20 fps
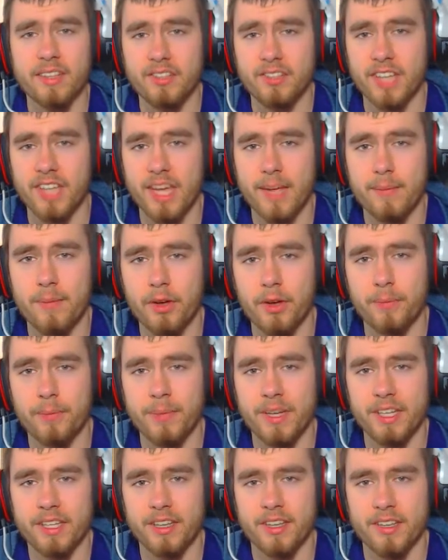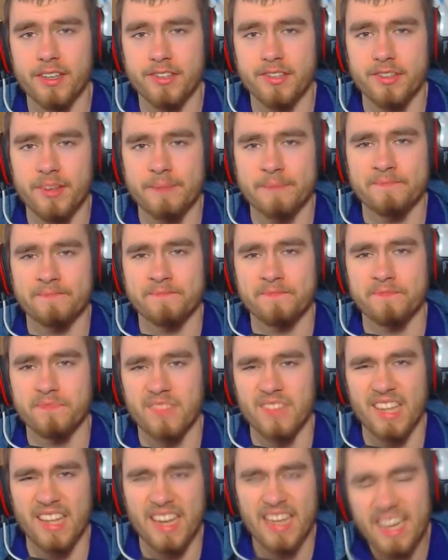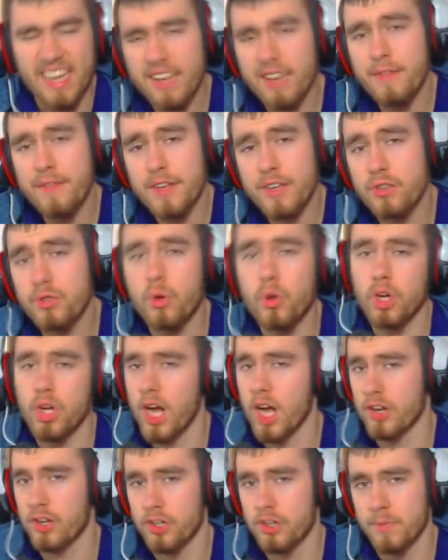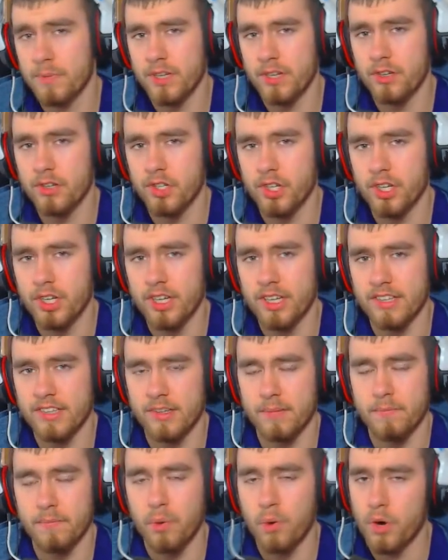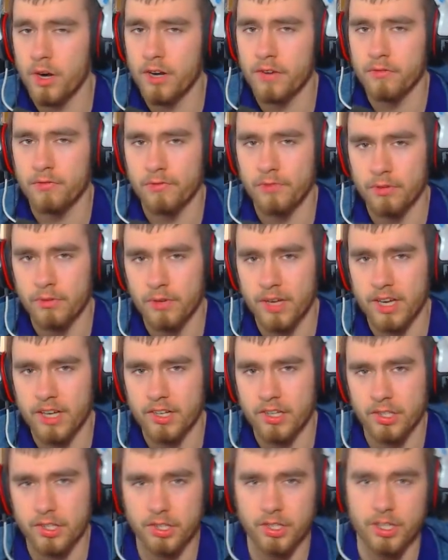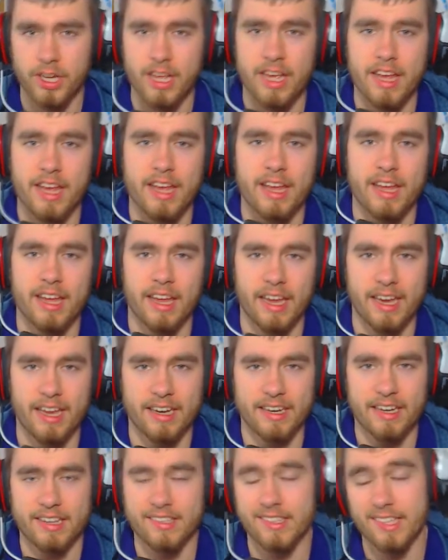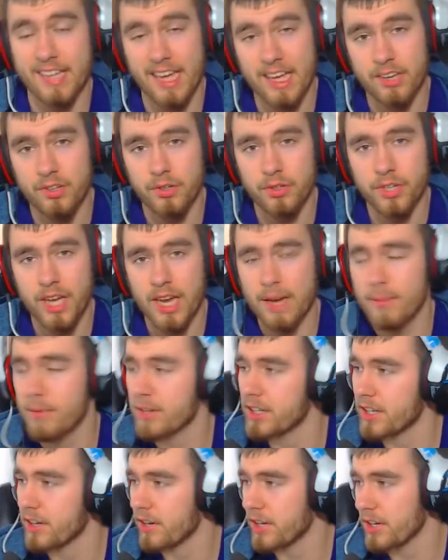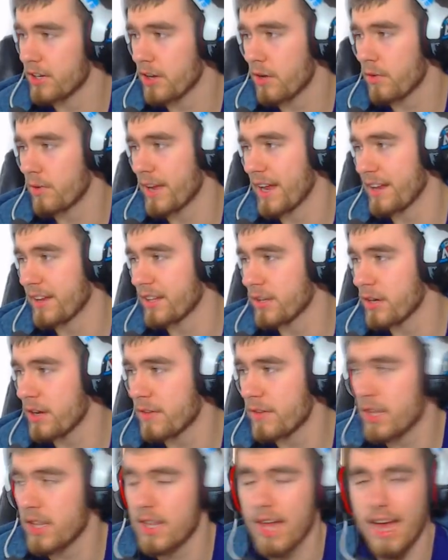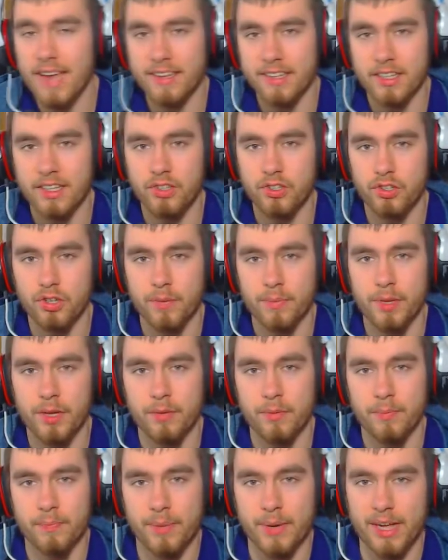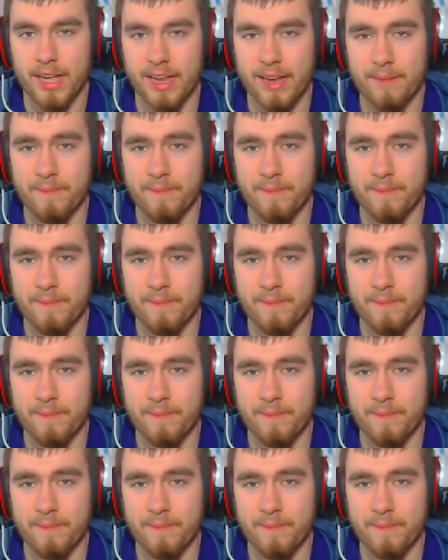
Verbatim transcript: game mode because individual contribution is important for Rush. And as a casual gamer, you know, you don't you don't have a lot to contribute, but